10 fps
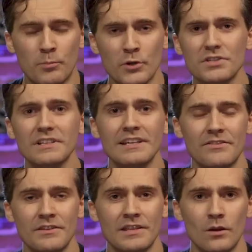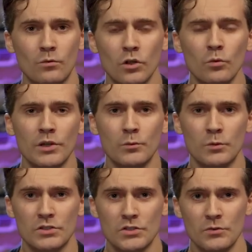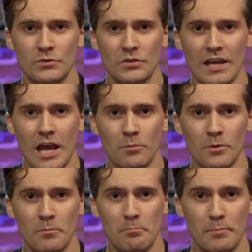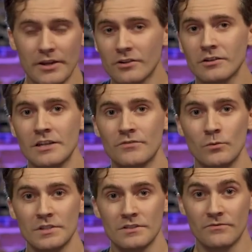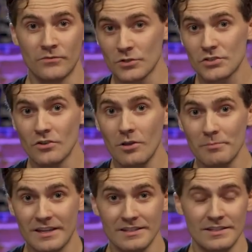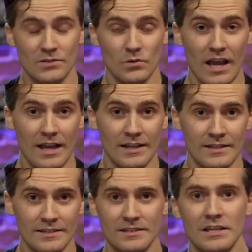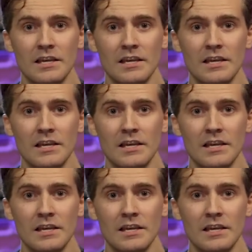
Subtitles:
Personally, I think that Whirlwind would suit the album better if it was the first song because it has